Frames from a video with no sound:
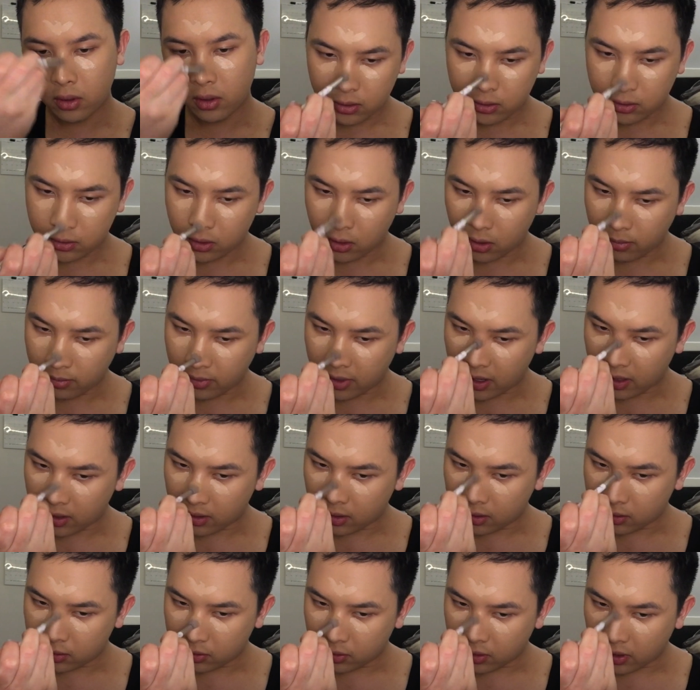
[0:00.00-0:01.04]
So I'm not
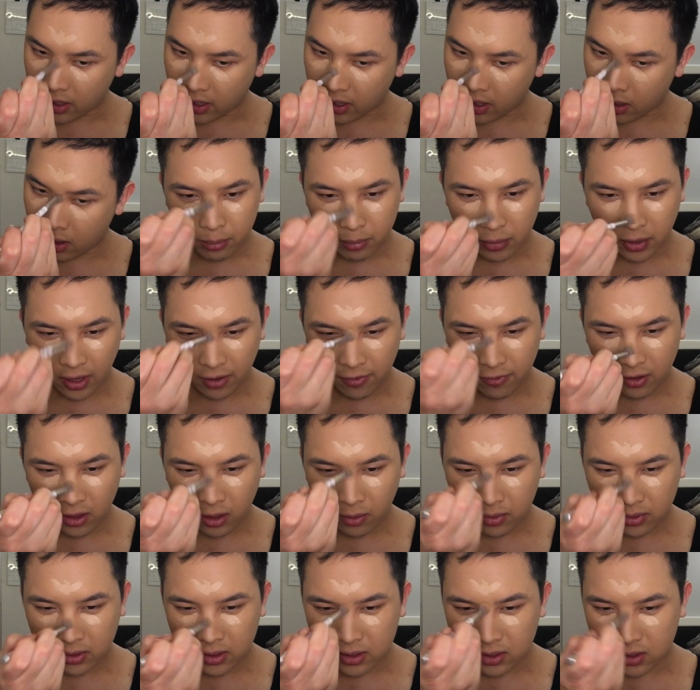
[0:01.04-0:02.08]
gonna do that. But I feel
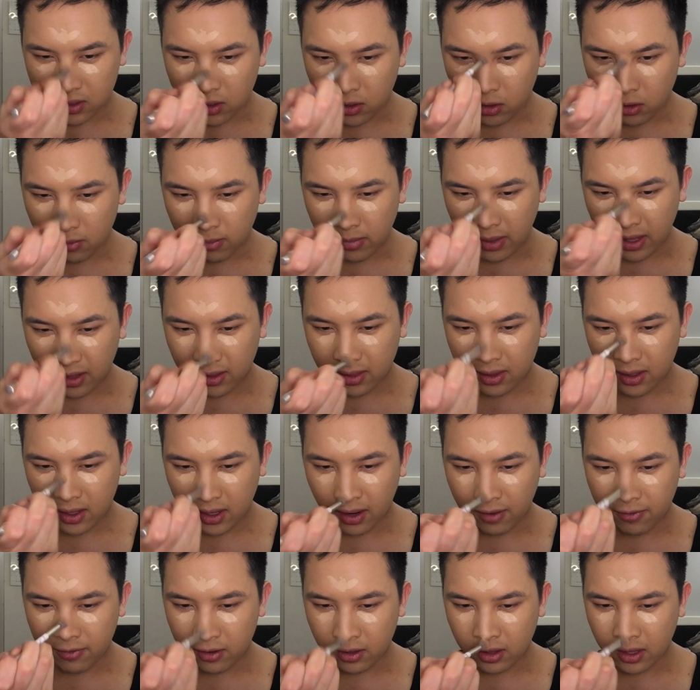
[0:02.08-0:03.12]
like with this new method,
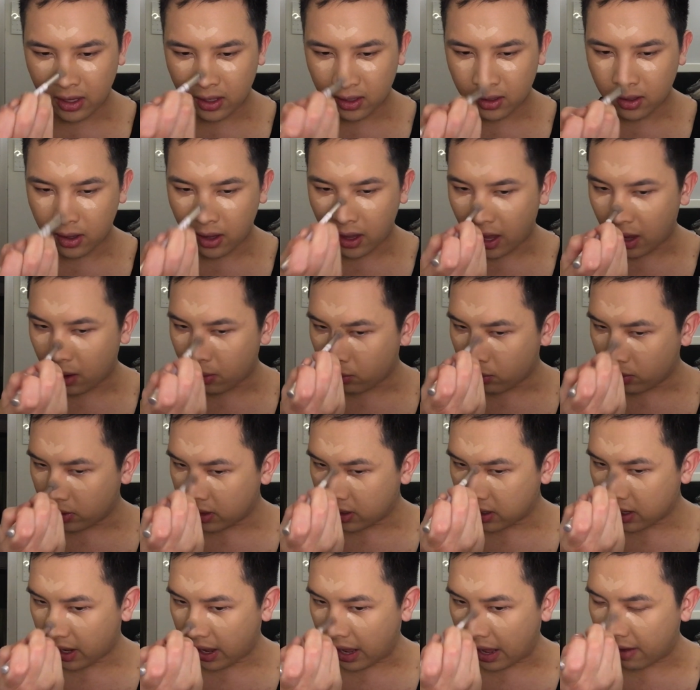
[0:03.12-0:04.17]
I feel like I
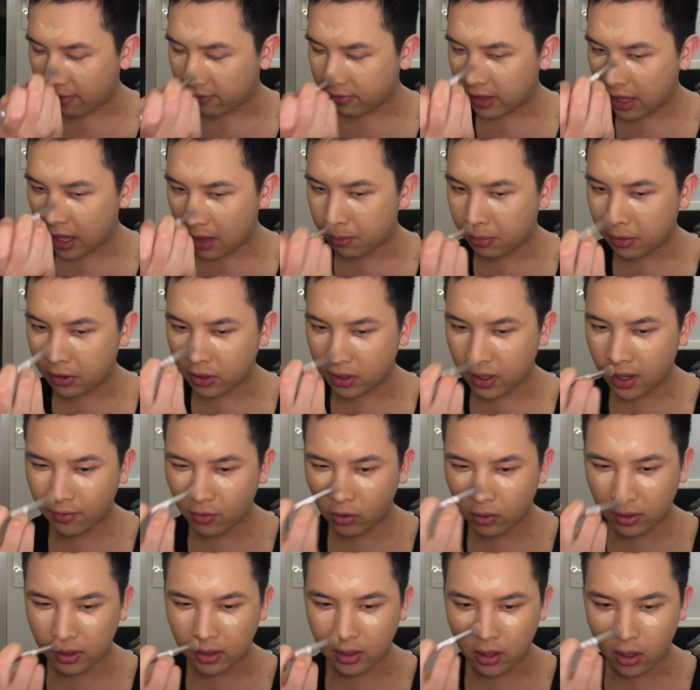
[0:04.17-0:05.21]
wouldn't have that, but you never
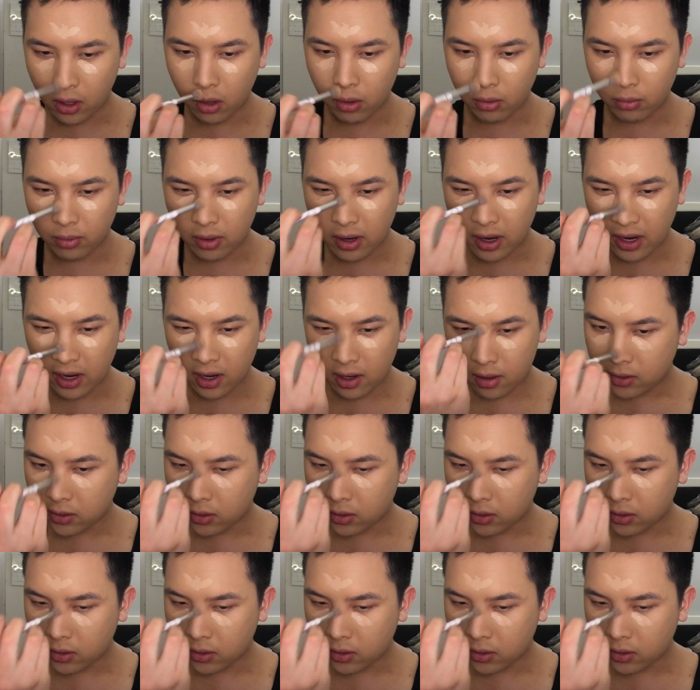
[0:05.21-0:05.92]
really know, right?